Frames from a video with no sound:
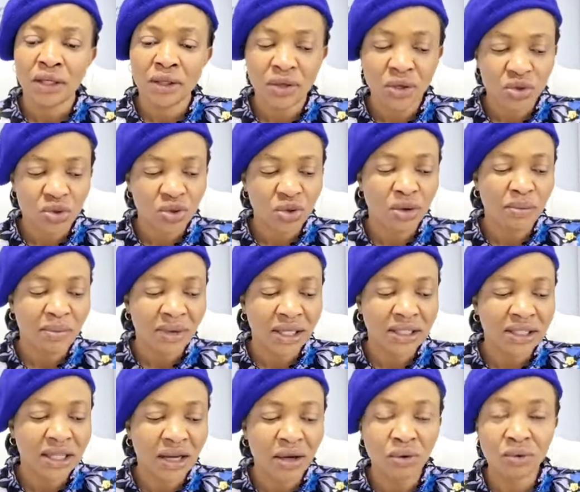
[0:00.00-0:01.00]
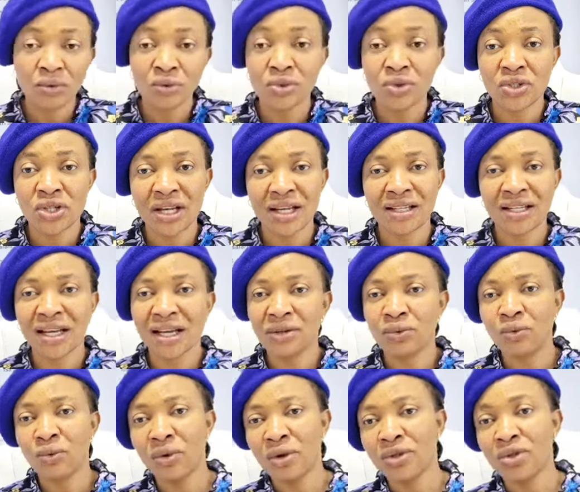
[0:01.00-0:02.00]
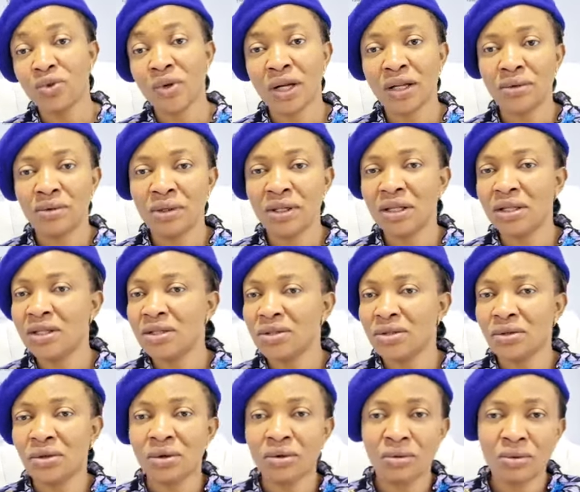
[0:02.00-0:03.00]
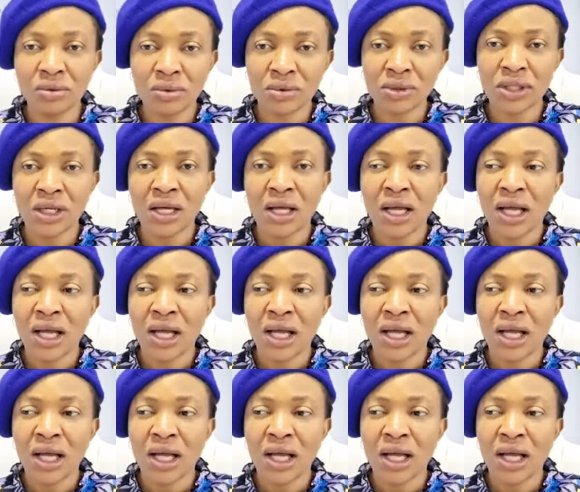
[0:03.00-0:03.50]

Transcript: It does not matter who said that what you are doing it is not good,